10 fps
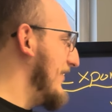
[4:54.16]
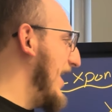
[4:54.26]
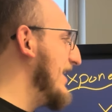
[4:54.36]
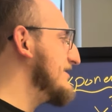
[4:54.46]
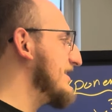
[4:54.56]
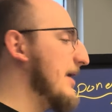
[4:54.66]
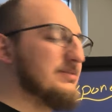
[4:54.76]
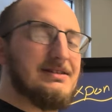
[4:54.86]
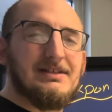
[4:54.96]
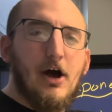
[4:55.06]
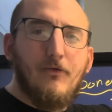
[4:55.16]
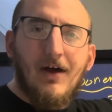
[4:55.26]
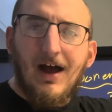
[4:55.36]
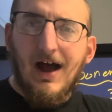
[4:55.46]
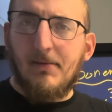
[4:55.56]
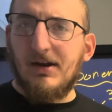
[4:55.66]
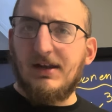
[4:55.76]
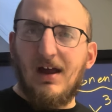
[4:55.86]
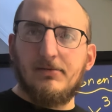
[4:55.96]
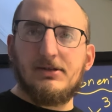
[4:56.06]
x times itself how many
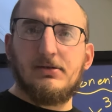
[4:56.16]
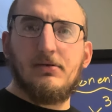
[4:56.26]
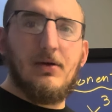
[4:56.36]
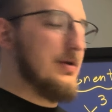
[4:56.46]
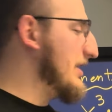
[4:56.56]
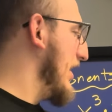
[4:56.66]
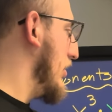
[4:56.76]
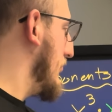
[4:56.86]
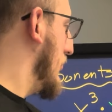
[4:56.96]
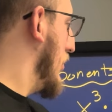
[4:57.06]
times? We can count them.